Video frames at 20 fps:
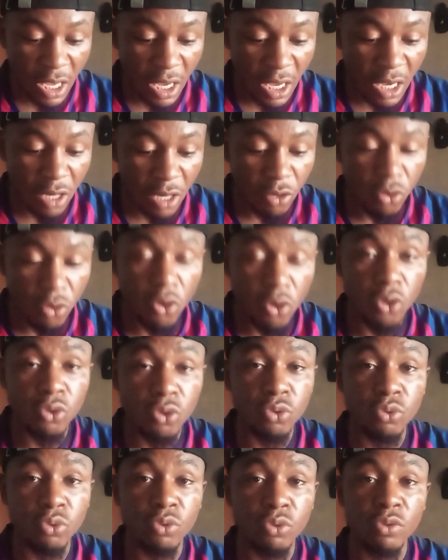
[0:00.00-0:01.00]
el
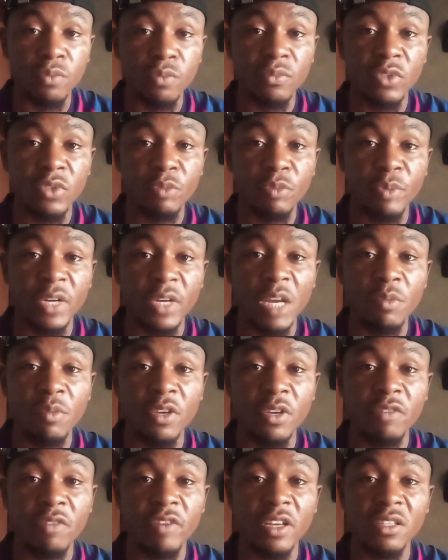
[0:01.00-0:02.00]
hodud
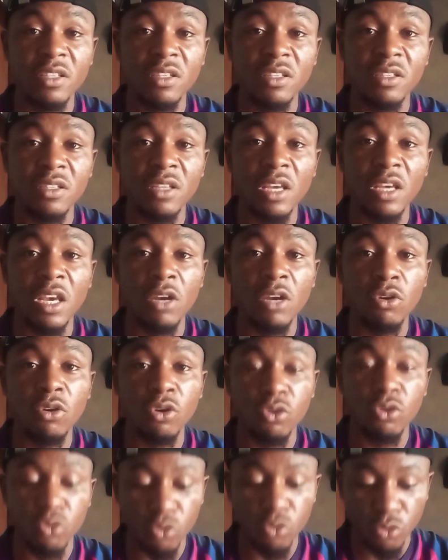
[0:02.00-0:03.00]
pyramid versus el
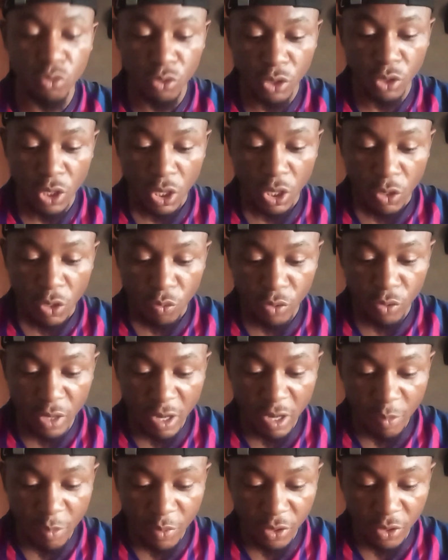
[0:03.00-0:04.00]
hodud
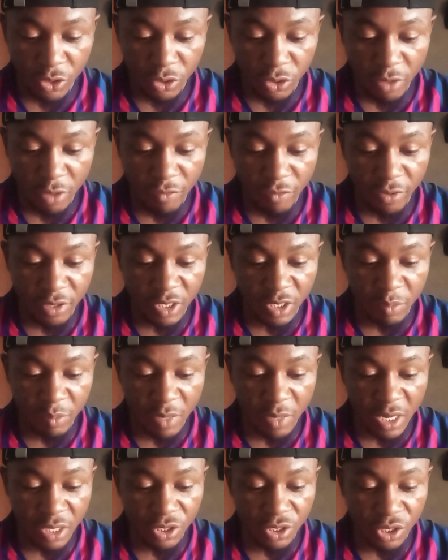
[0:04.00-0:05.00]
our prediction for this
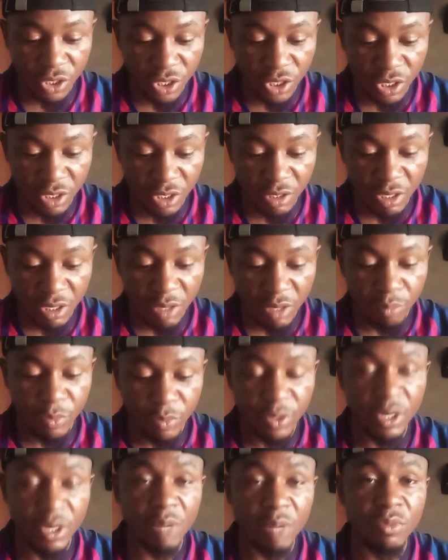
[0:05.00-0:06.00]
match is
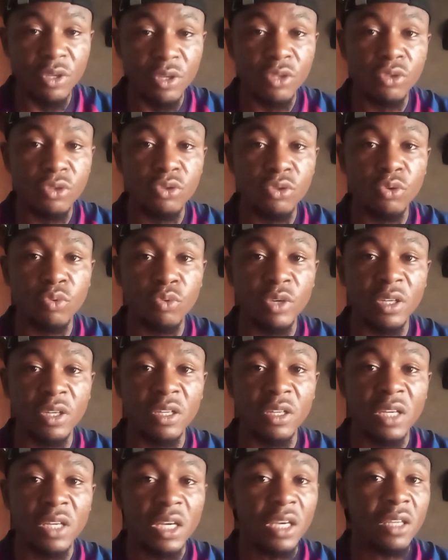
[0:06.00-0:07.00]
Pyramid to win.
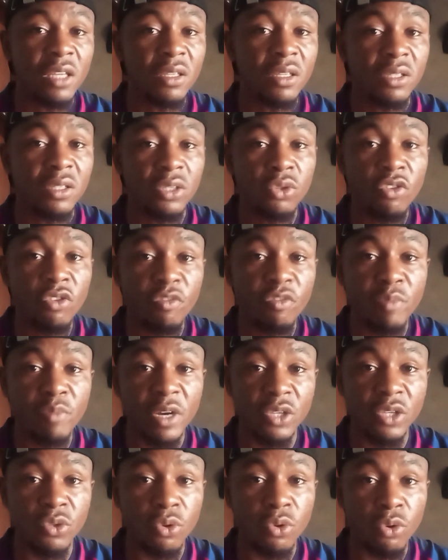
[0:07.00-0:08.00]
It is a tough
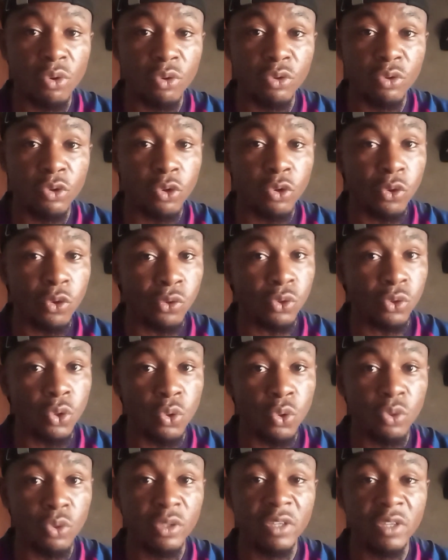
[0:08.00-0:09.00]
match,
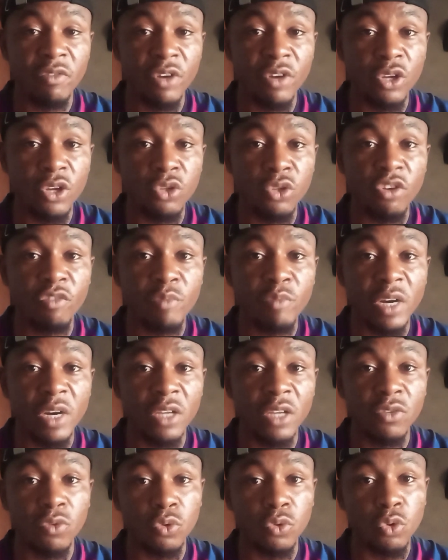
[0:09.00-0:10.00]
although it's a very tough
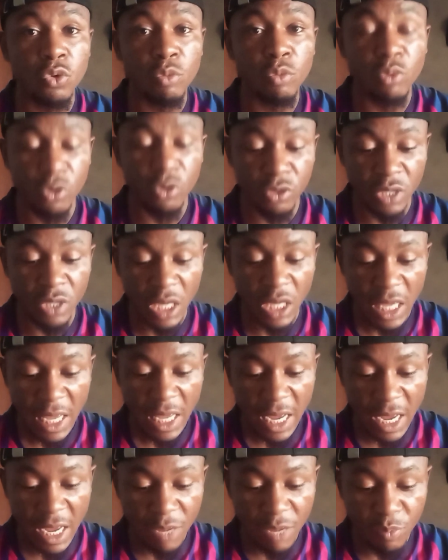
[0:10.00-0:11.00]
match, although, but
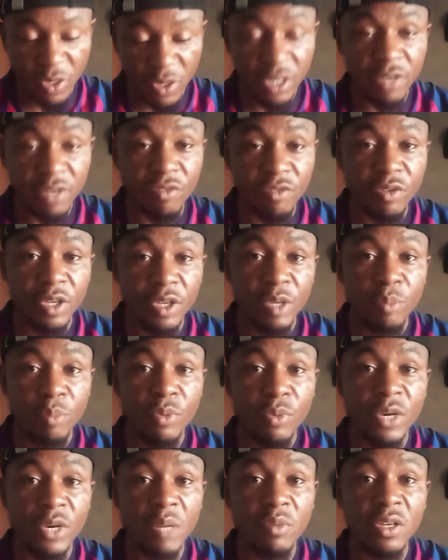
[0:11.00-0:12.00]
I believe
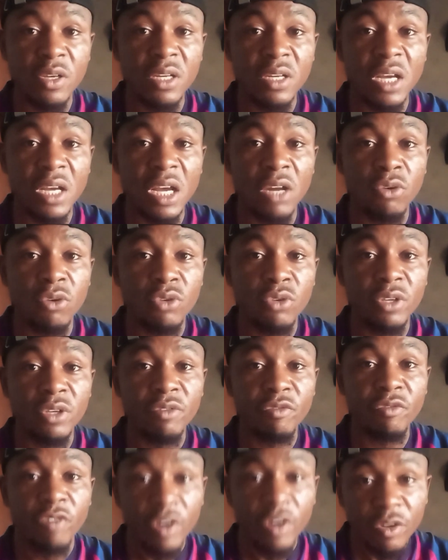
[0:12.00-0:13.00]
Pyramid are
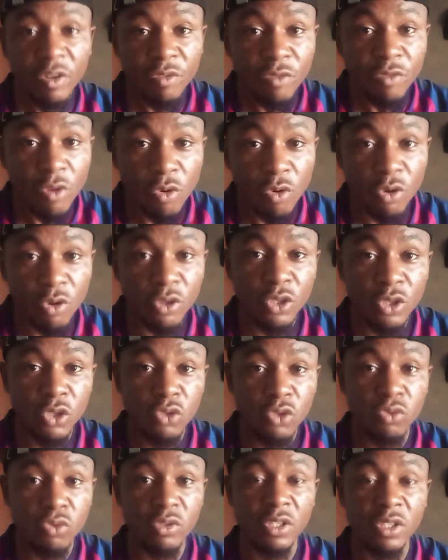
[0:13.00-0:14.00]
looking very forward
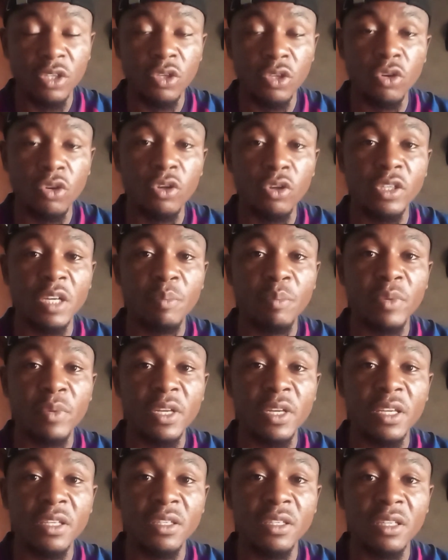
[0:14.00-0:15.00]
to secure their
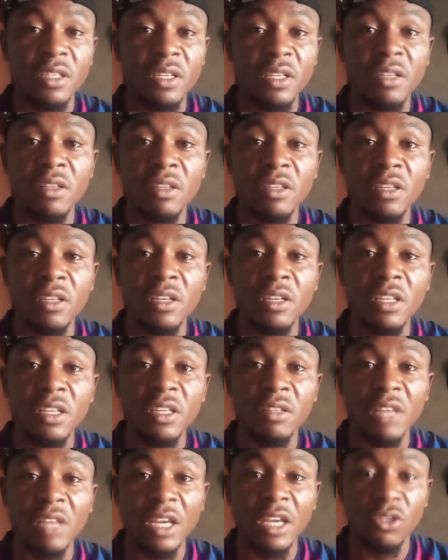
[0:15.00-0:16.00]
place in the
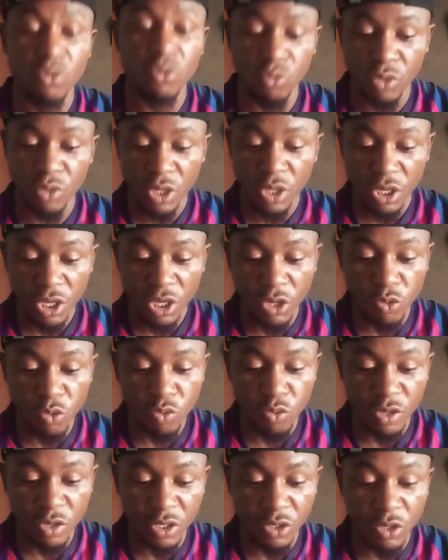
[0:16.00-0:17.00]
league title, in
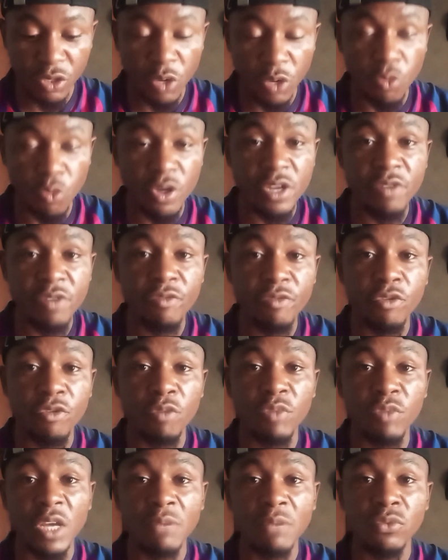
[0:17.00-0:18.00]
which a winning
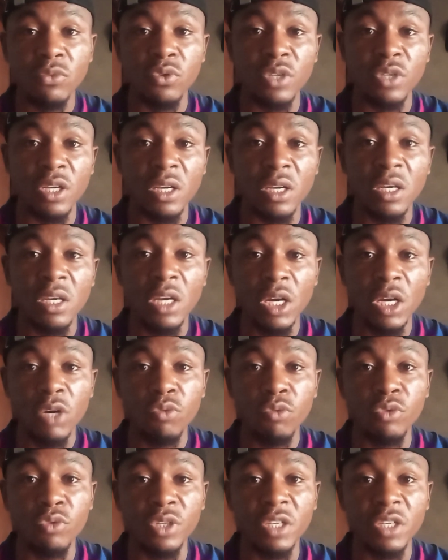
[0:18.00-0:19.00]
from them today
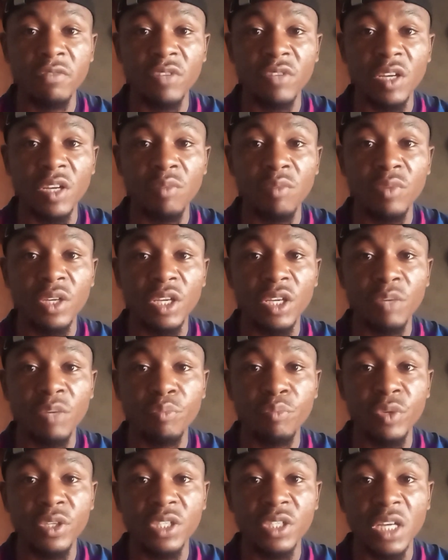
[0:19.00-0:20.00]
will give them a
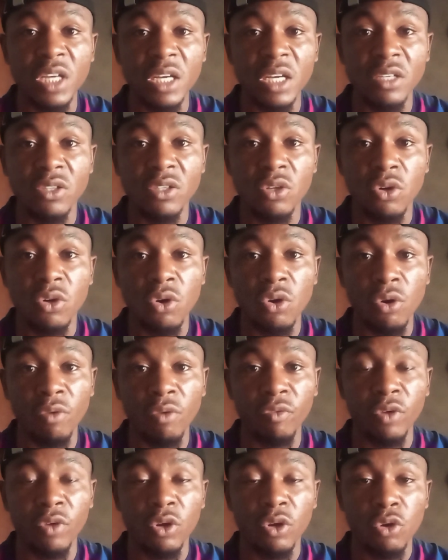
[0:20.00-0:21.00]
big chance
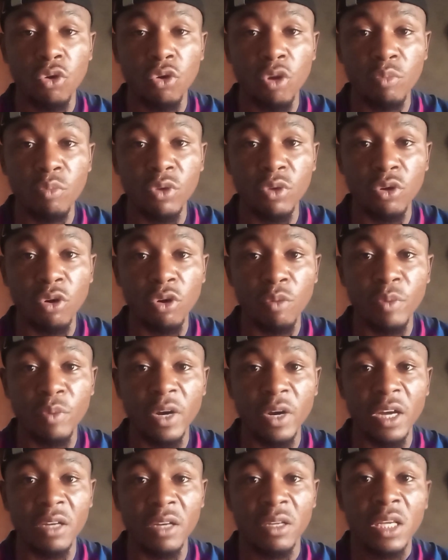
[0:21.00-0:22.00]
of coming up
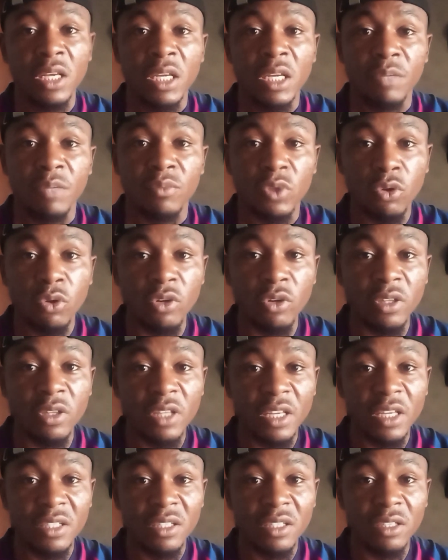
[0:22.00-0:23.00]
and
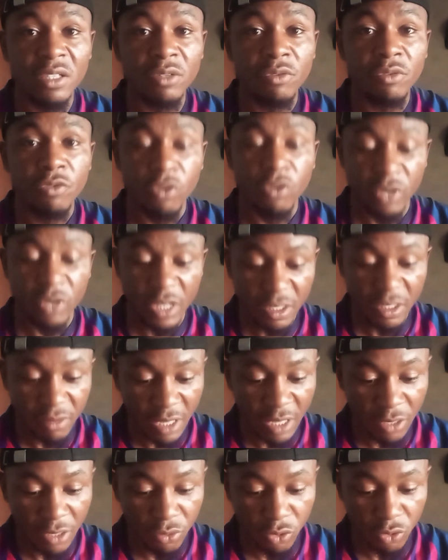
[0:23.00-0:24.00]
contesting for that
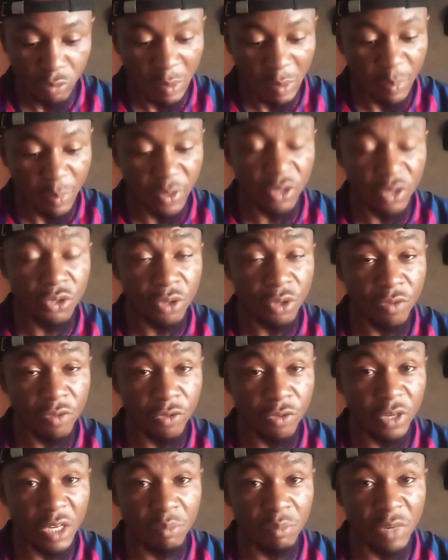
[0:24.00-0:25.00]
title. So my prediction
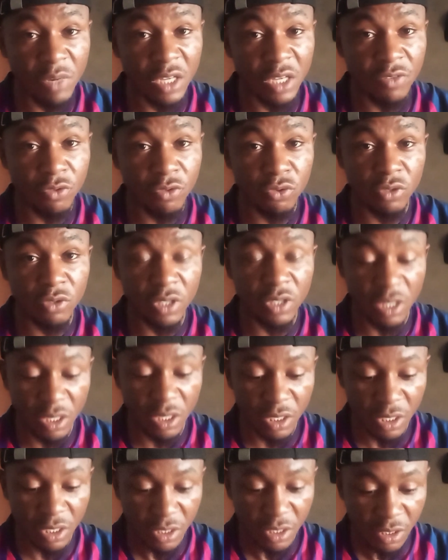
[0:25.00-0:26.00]
for that match for today
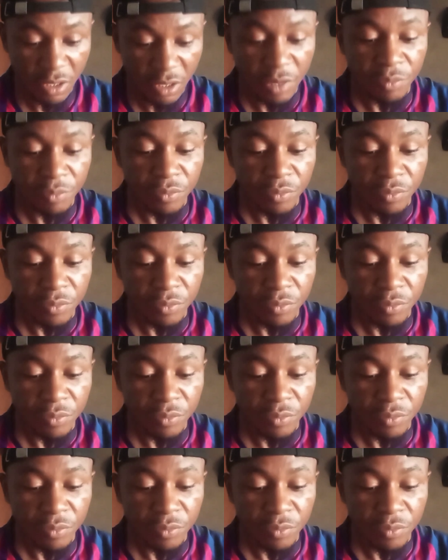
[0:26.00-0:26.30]
is